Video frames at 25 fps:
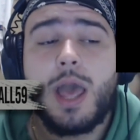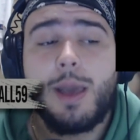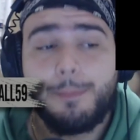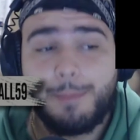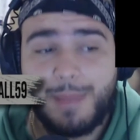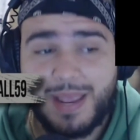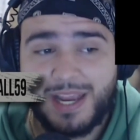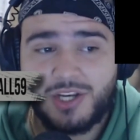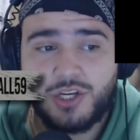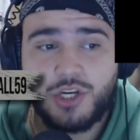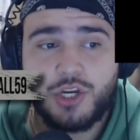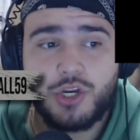
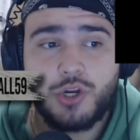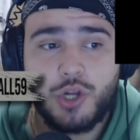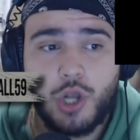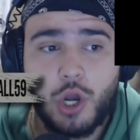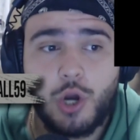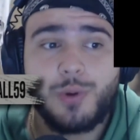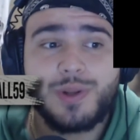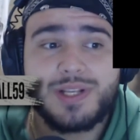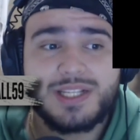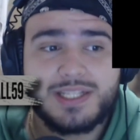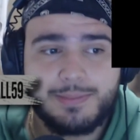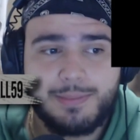Make sure you
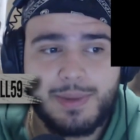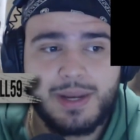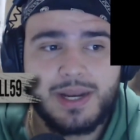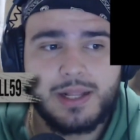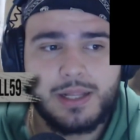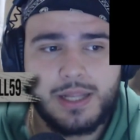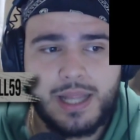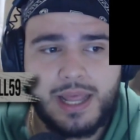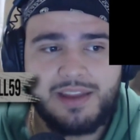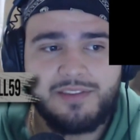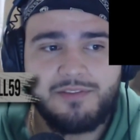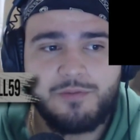go and submit a
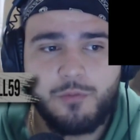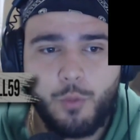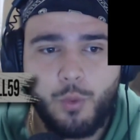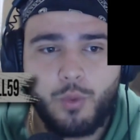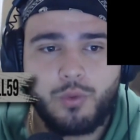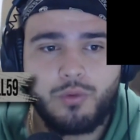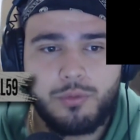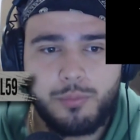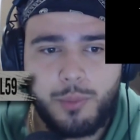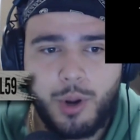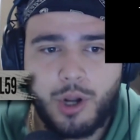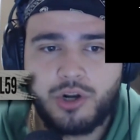claim
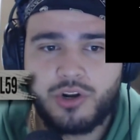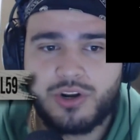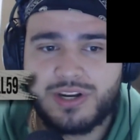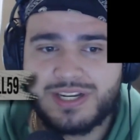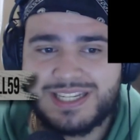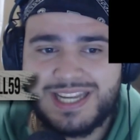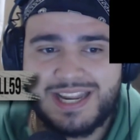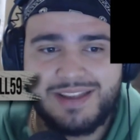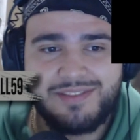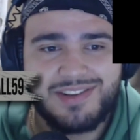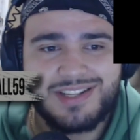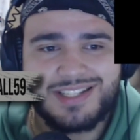for Ramondre
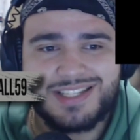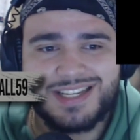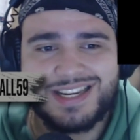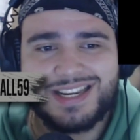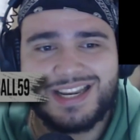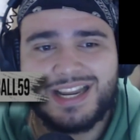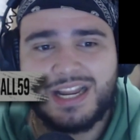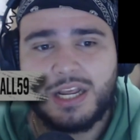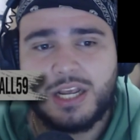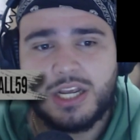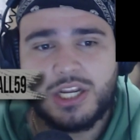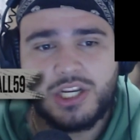Stevenson.